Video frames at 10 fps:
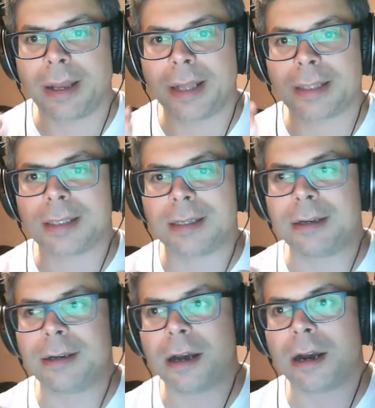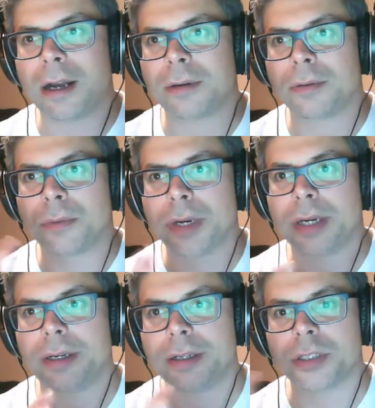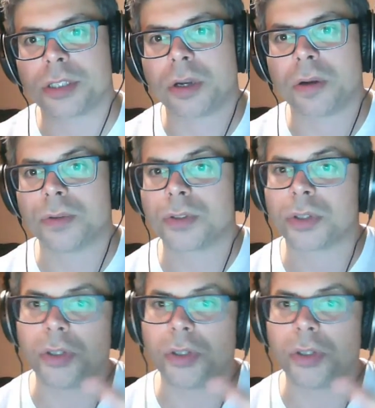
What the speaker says: It's not written in stone, so